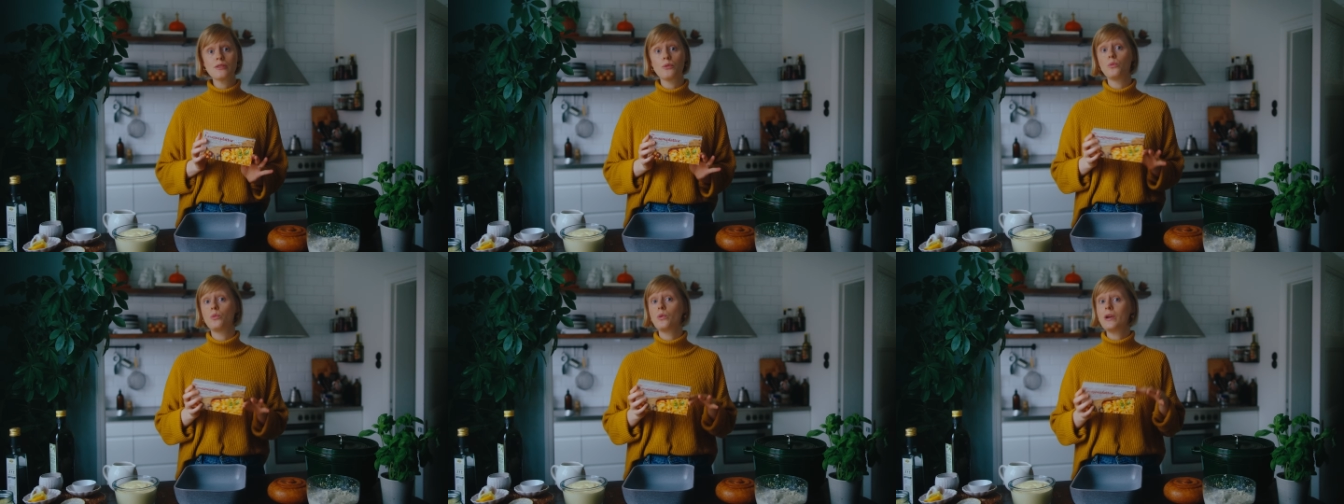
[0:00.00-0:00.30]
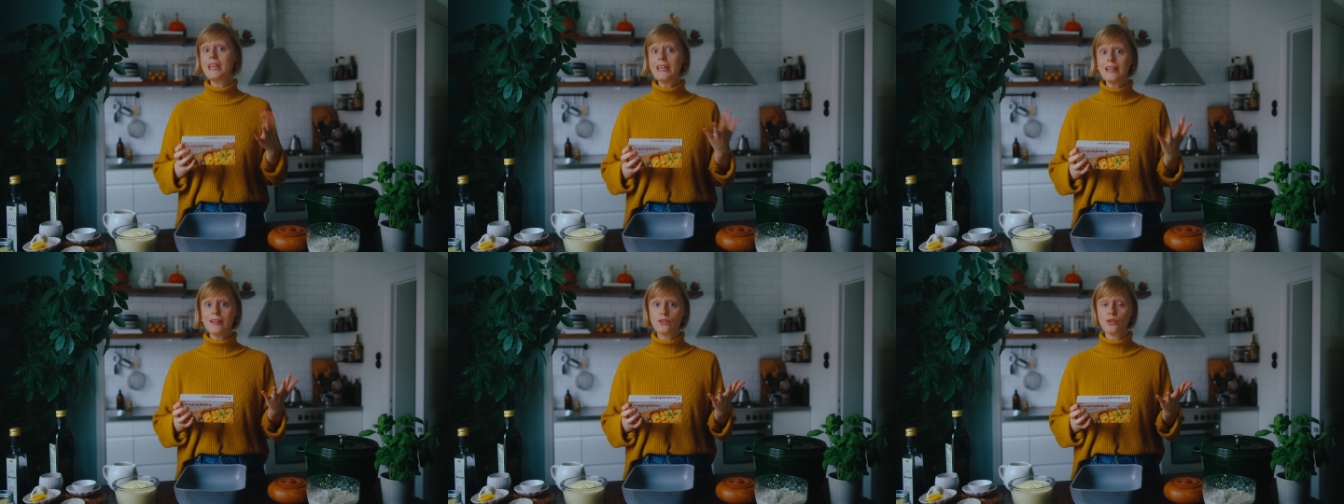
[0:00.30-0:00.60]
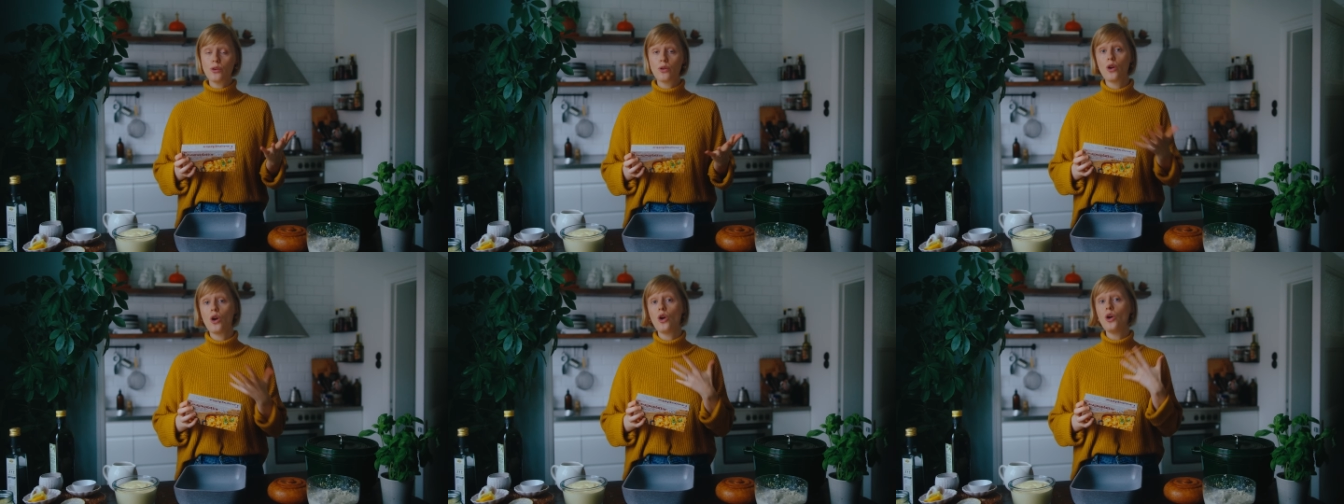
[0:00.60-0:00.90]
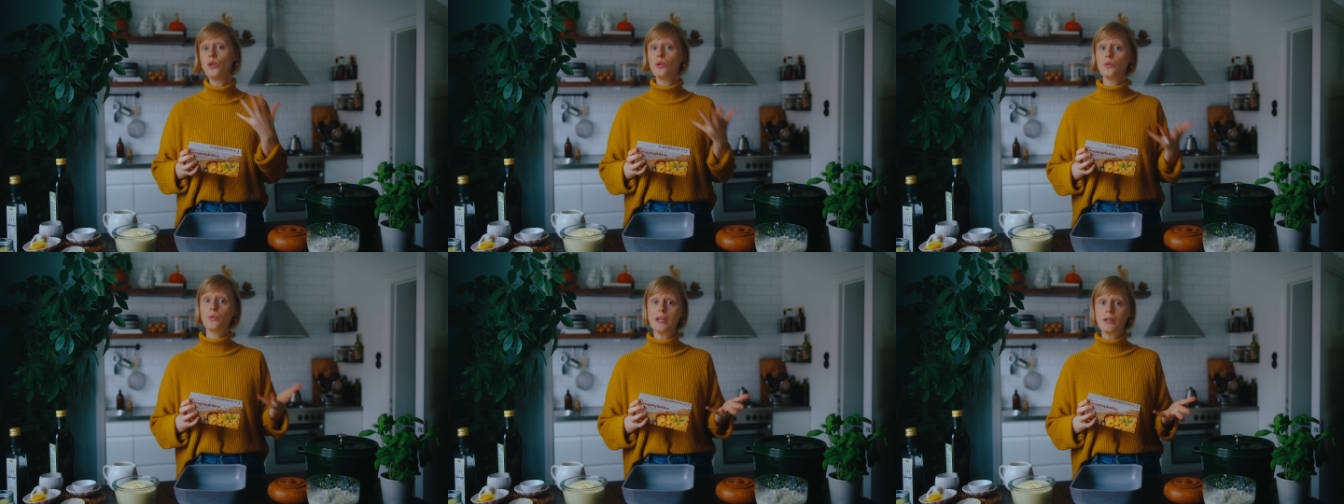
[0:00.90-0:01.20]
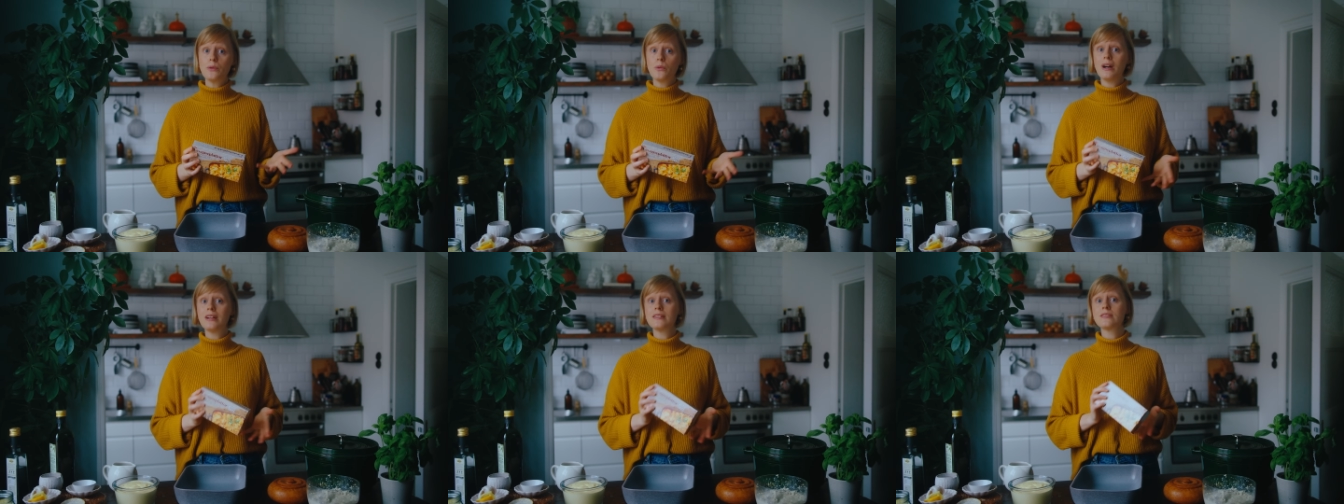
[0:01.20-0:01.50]
wheat or whole
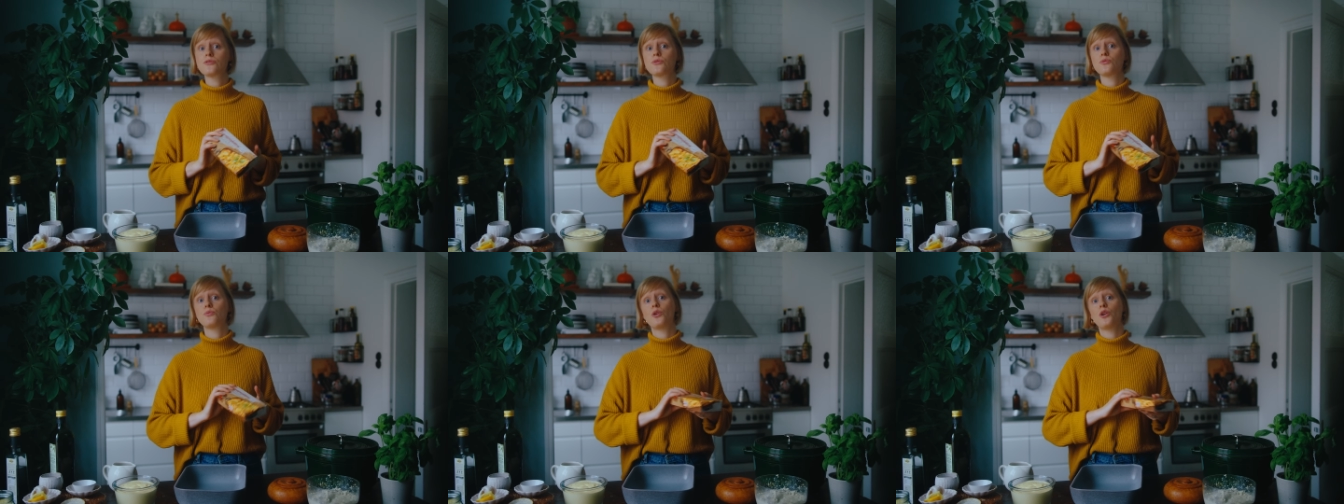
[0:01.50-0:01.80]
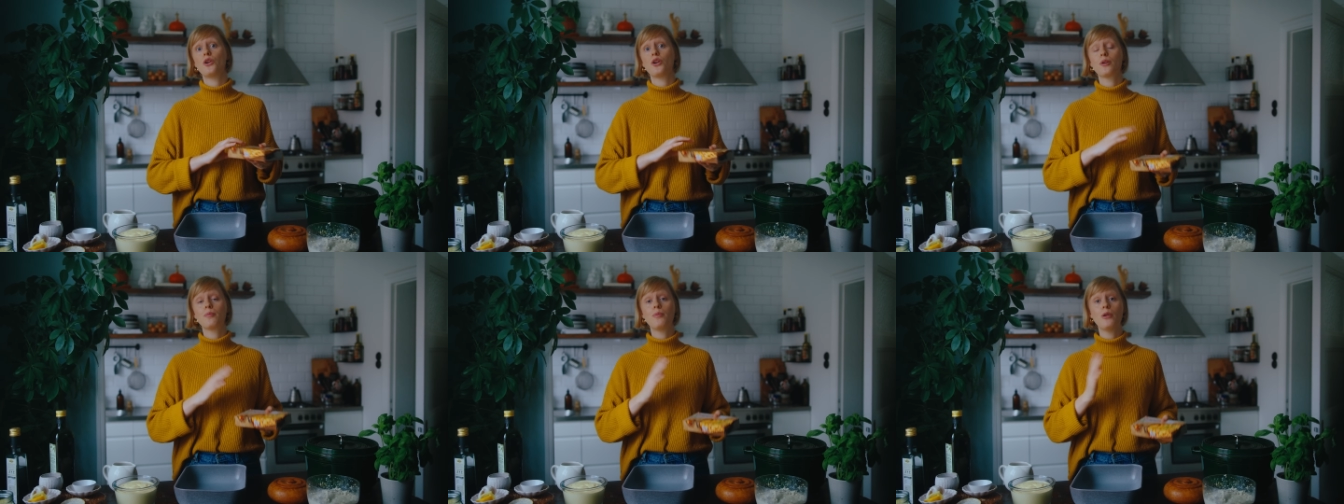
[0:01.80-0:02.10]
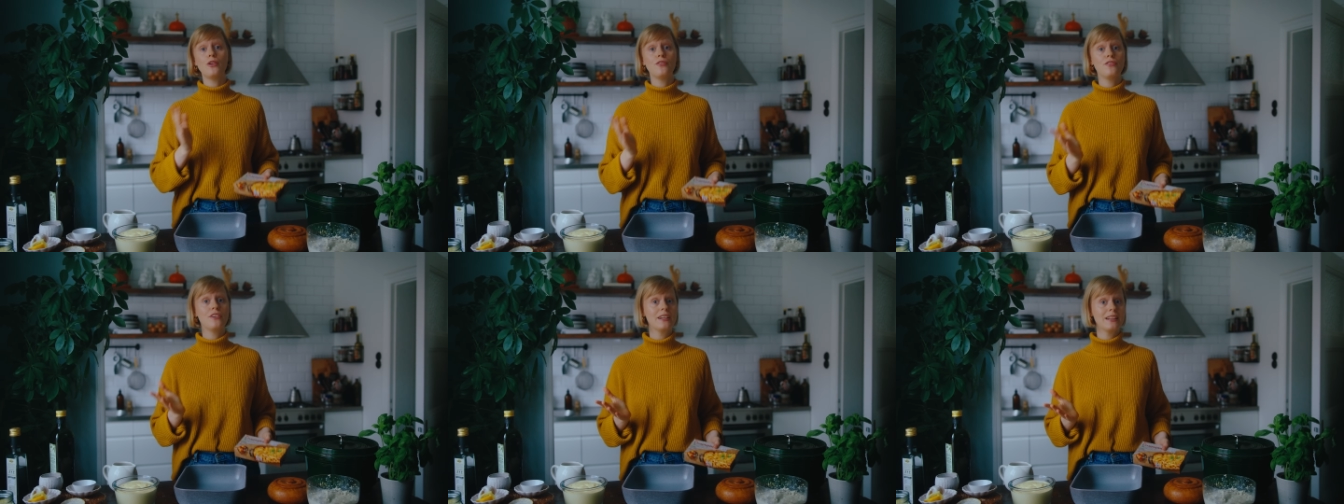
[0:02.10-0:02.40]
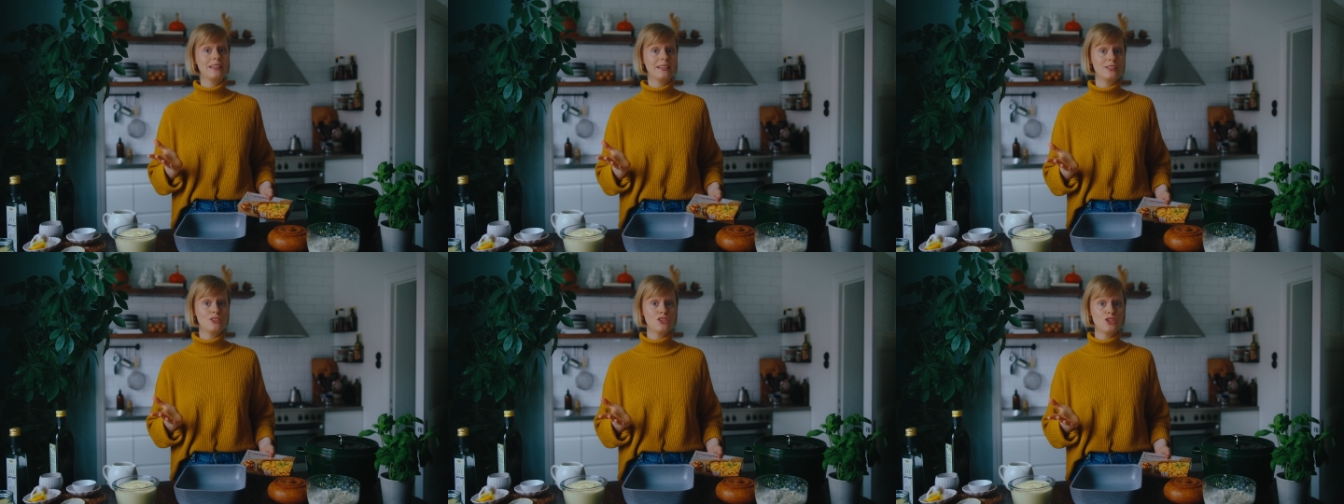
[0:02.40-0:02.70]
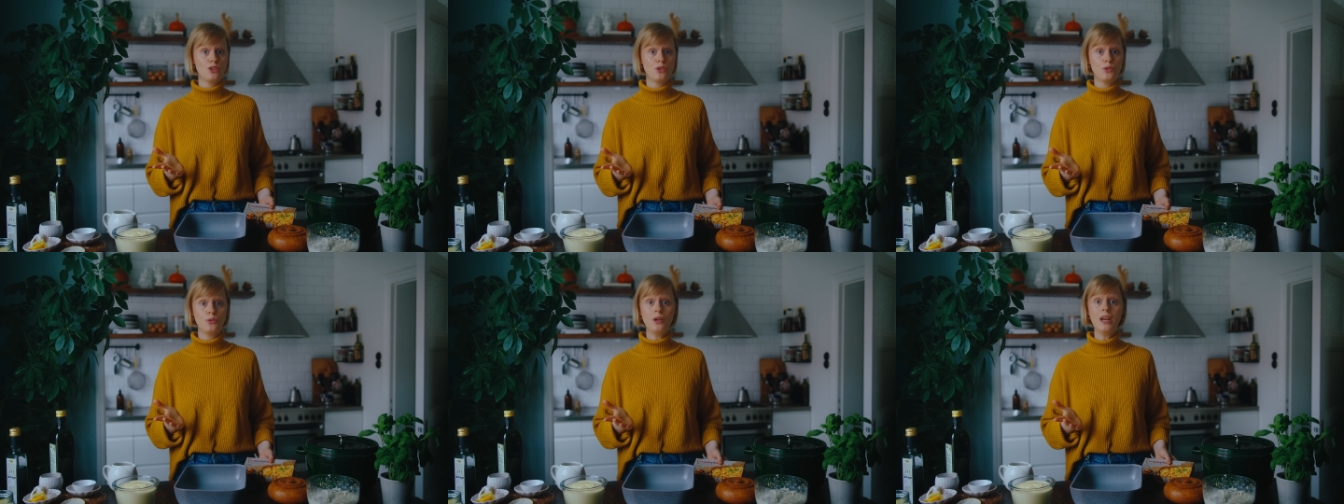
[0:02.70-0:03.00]
wheat ones work perfectly
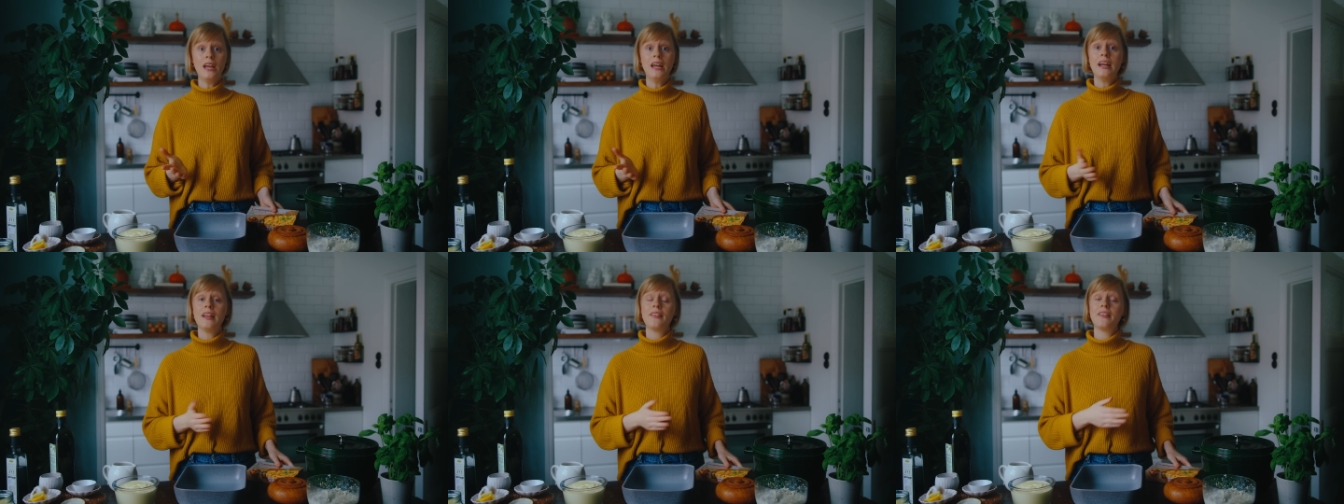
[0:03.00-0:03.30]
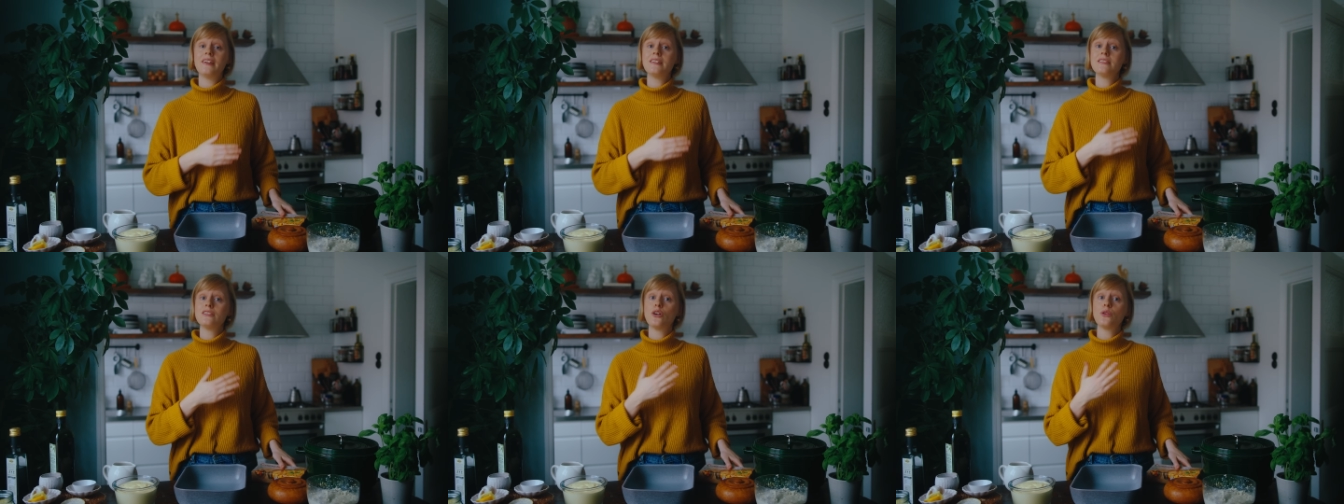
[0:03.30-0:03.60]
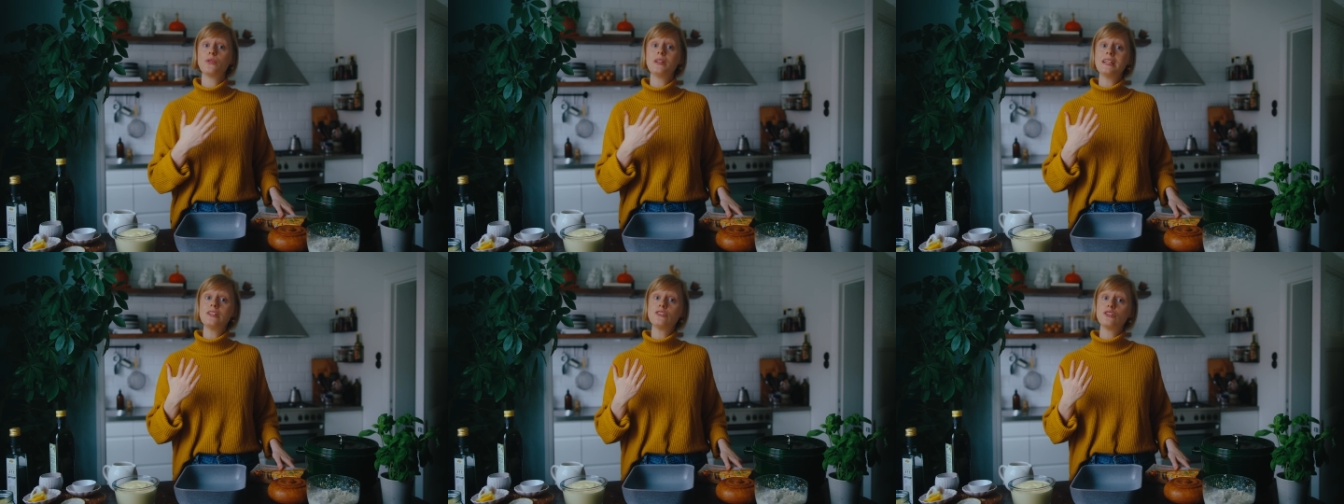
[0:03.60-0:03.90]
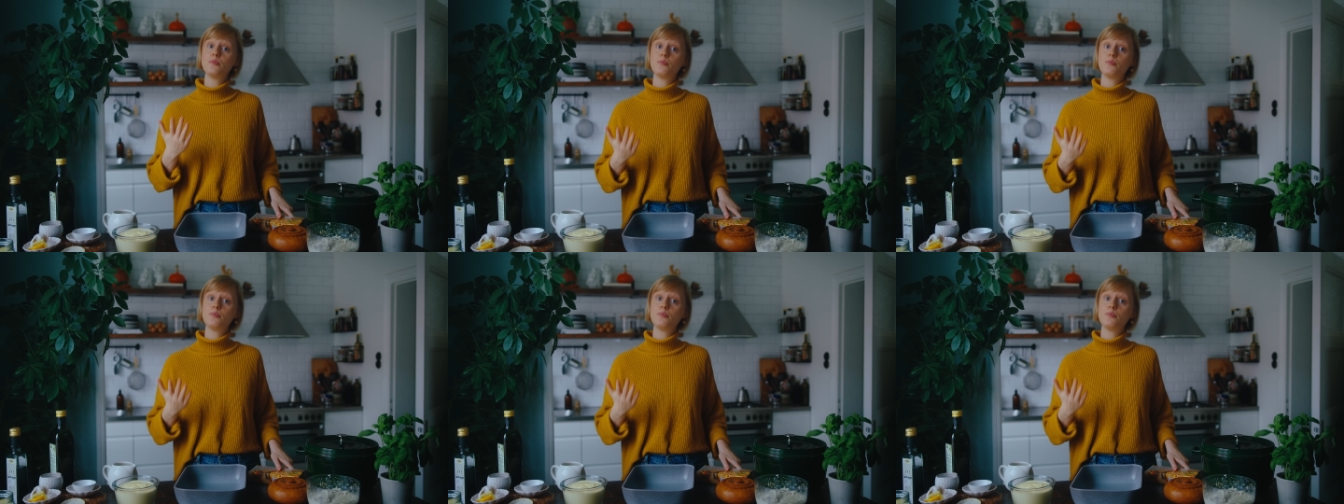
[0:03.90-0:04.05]
too. There's no need to